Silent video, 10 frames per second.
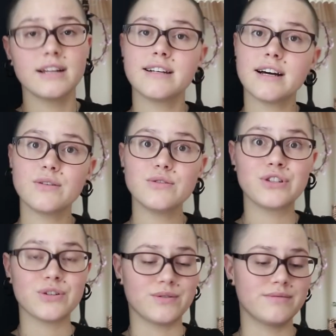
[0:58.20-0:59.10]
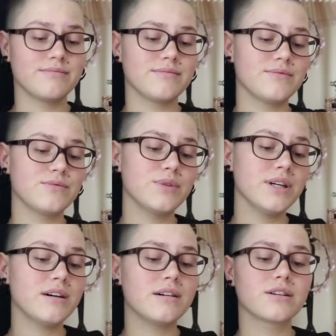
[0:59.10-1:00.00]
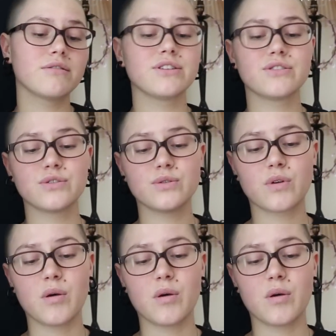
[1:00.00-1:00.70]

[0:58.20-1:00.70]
Now, June, we are going to talk